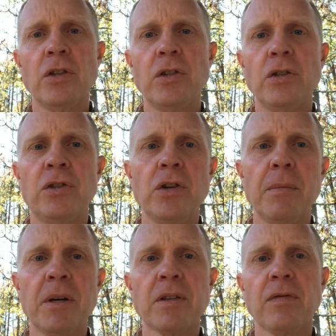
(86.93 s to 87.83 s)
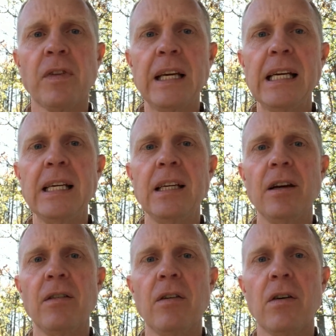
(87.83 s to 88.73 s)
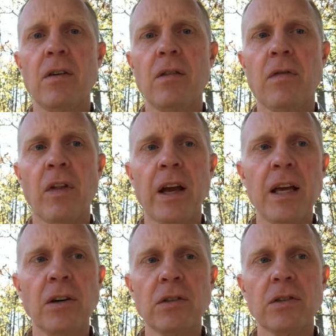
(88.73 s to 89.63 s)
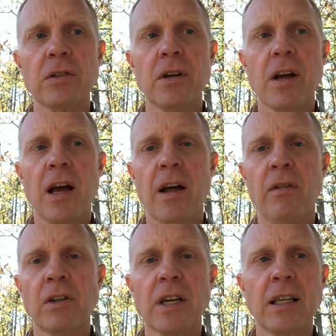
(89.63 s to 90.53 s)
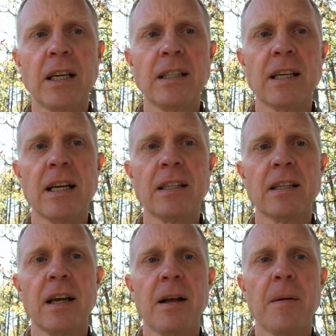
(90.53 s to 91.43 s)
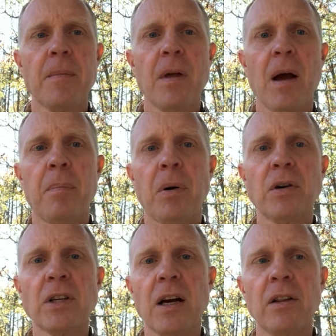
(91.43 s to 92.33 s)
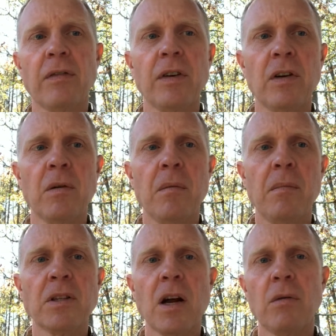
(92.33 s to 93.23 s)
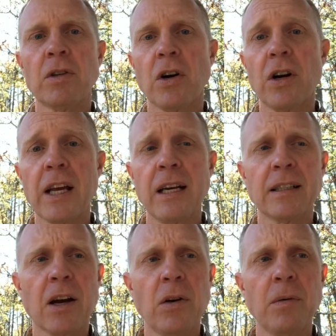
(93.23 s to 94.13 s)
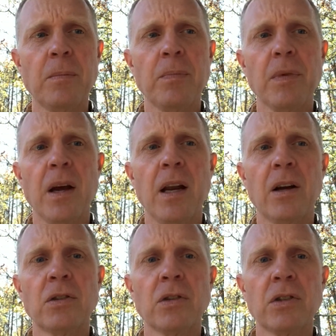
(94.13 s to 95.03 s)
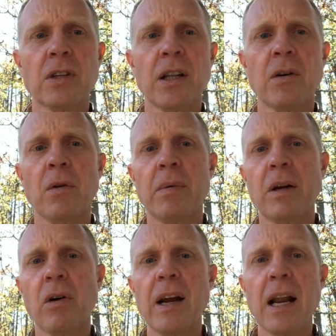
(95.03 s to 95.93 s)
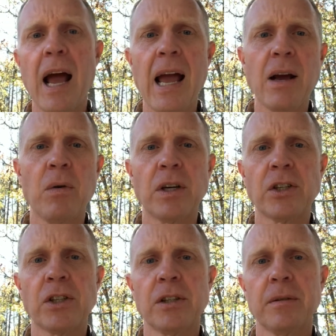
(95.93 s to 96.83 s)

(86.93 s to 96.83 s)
Judah must flee for the hills. And verse 18 says, a person out in the field must not return to get his coat. And it goes on to say, there will be great anguish,